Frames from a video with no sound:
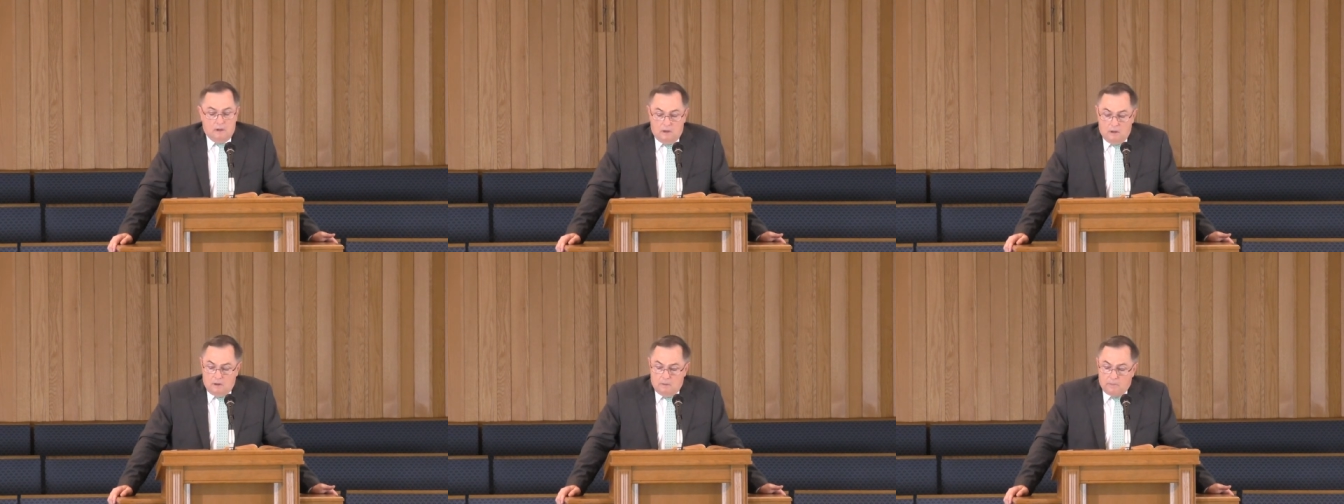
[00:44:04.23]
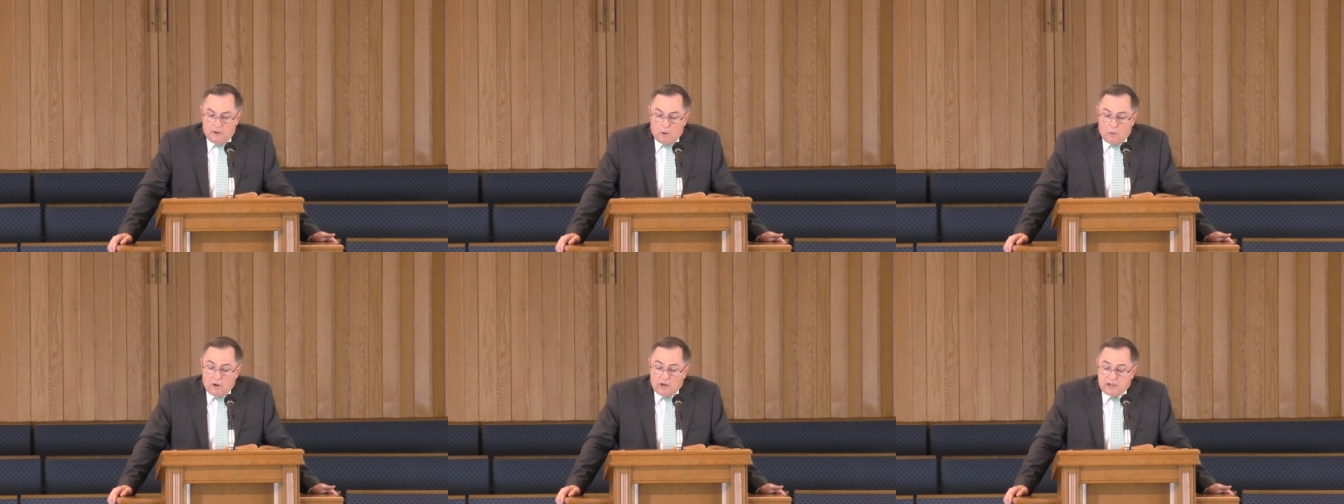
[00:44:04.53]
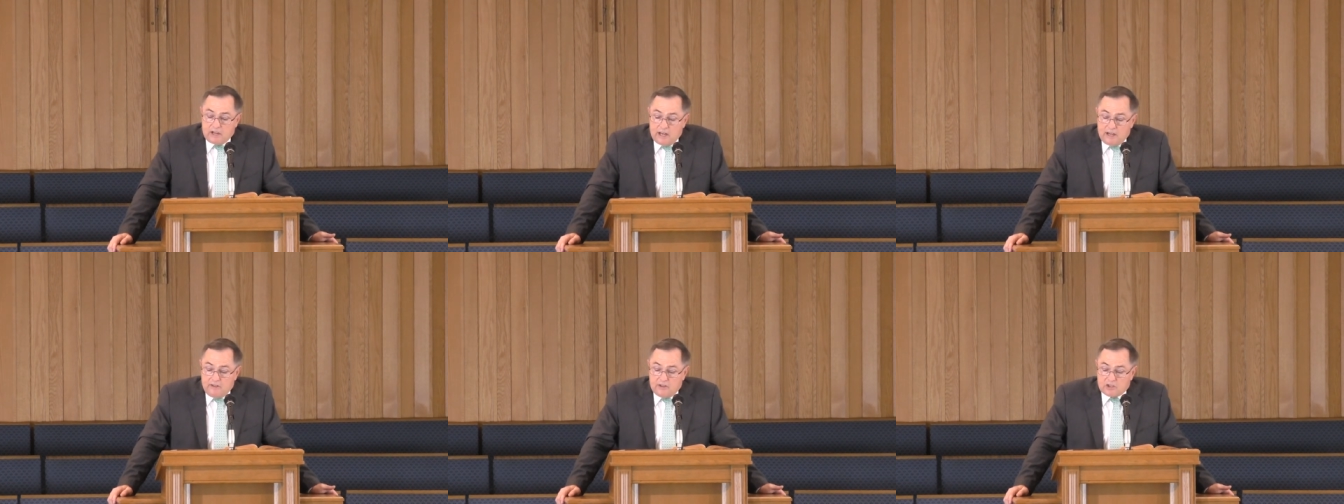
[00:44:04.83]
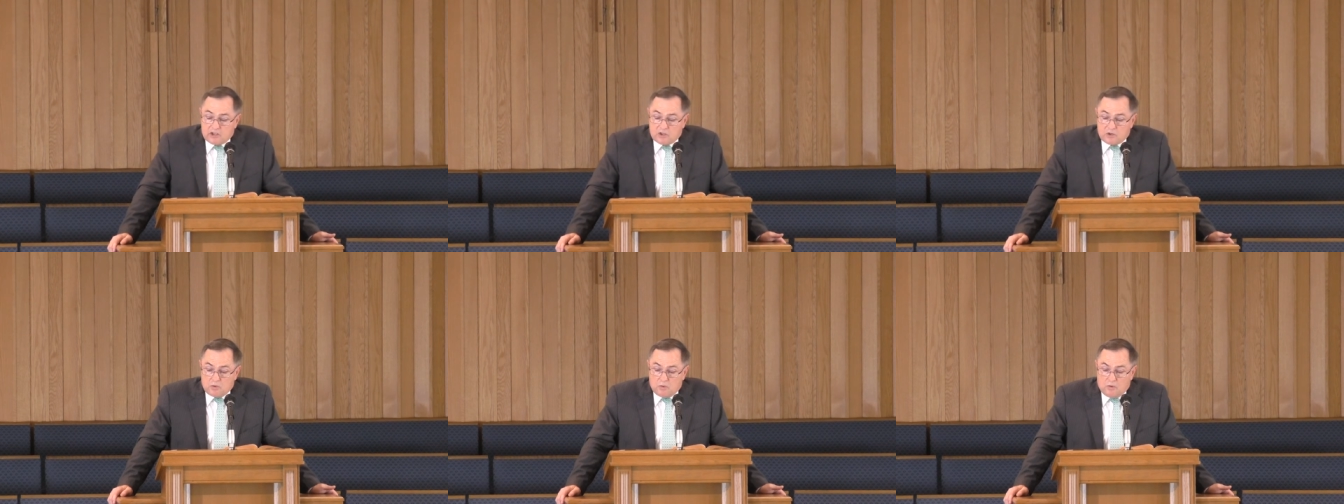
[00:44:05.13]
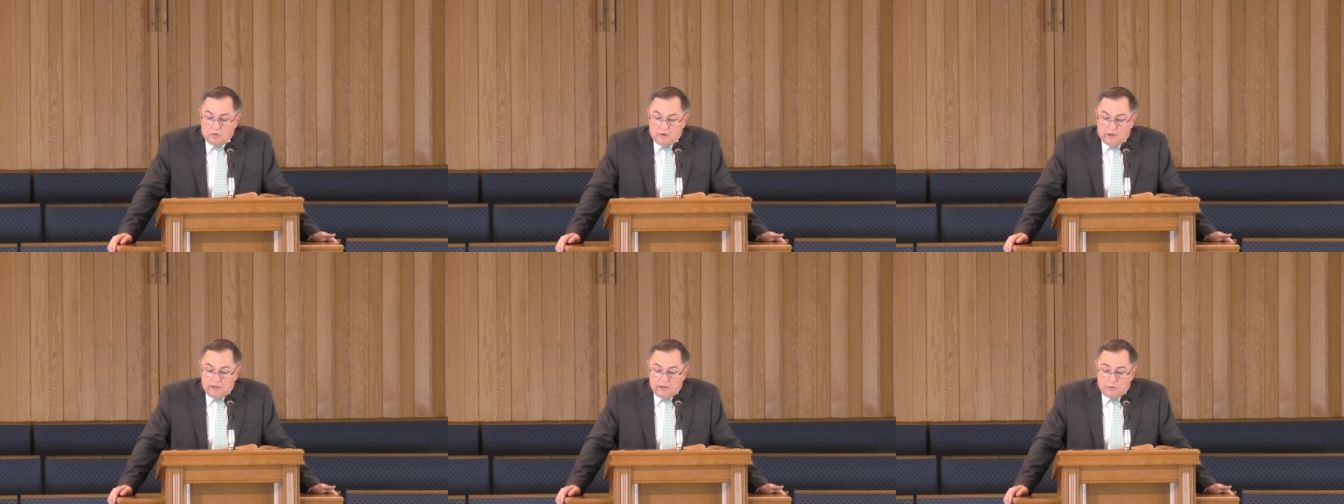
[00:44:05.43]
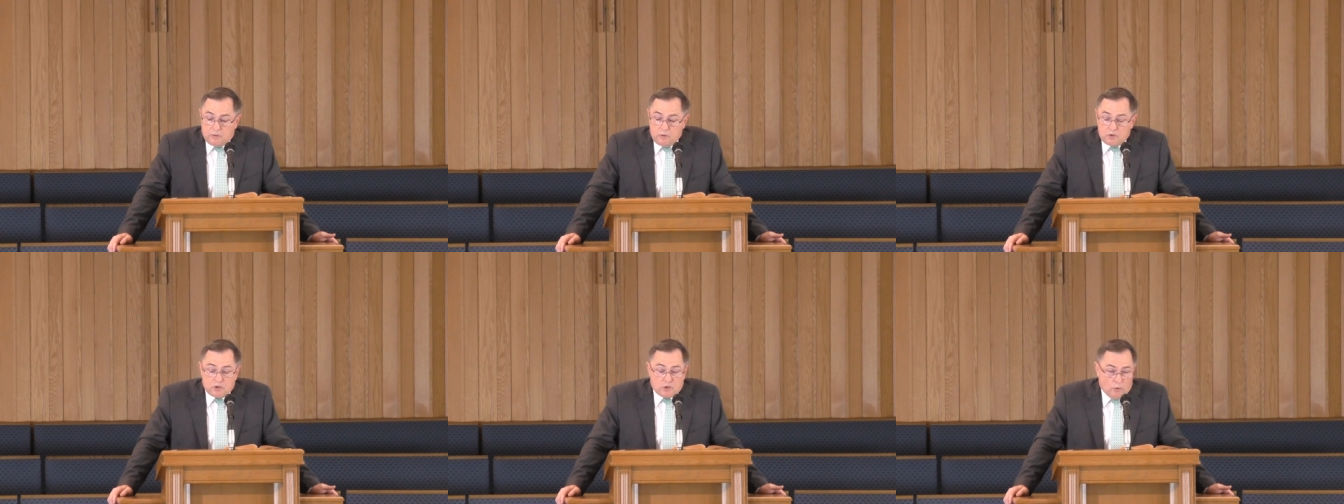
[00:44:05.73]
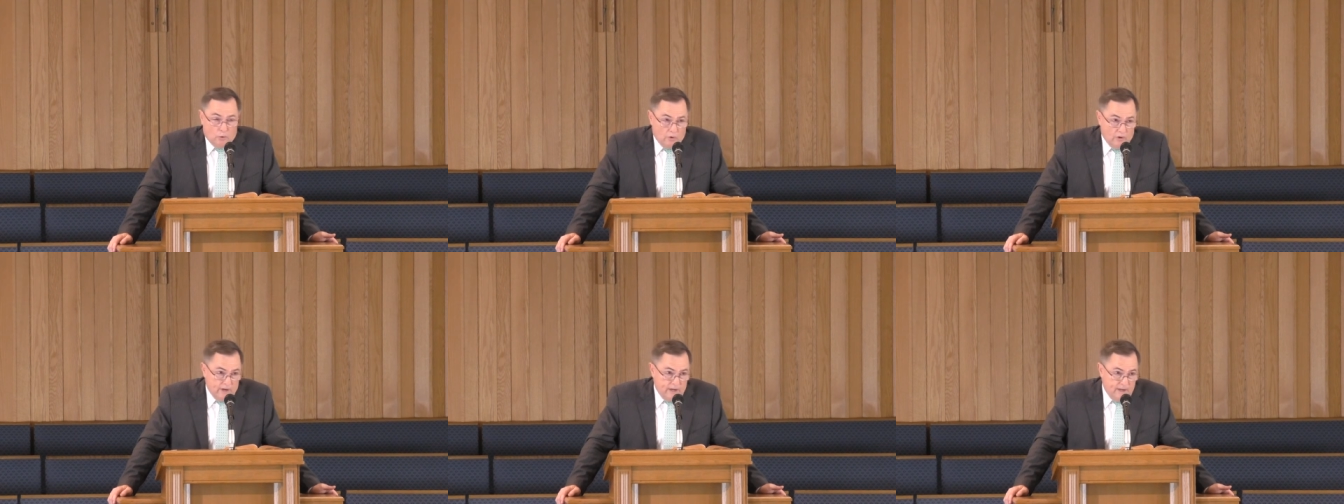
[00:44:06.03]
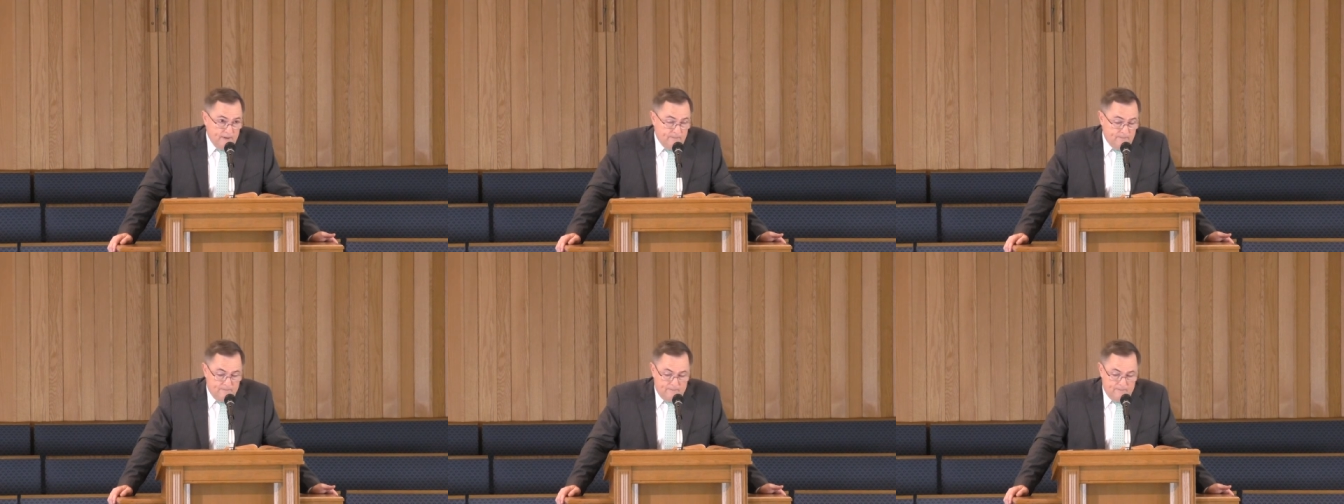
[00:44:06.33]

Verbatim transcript: But I want to tell you this story, a true story,